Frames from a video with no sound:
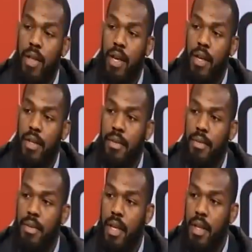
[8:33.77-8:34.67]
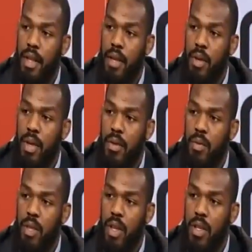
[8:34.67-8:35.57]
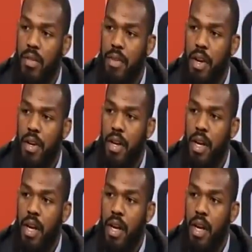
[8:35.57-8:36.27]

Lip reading: that we lost a fighter.